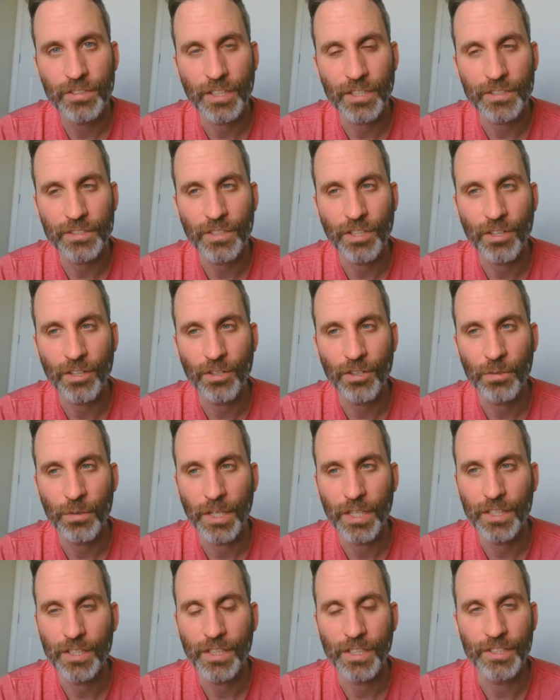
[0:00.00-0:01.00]
that's all
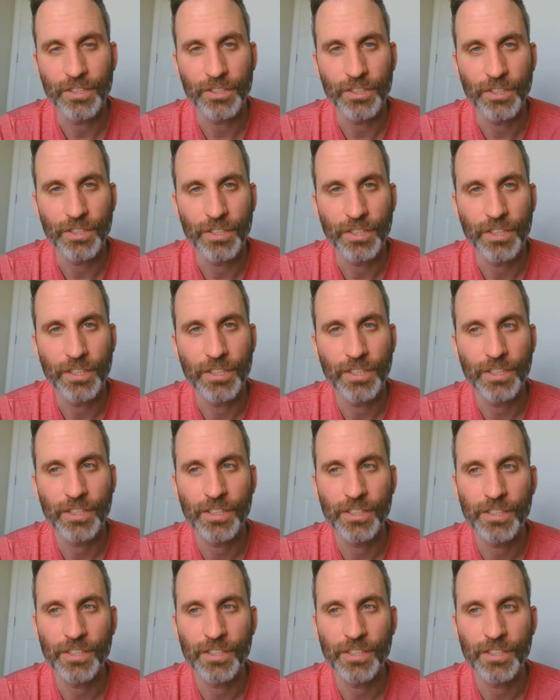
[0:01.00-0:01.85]
well and good.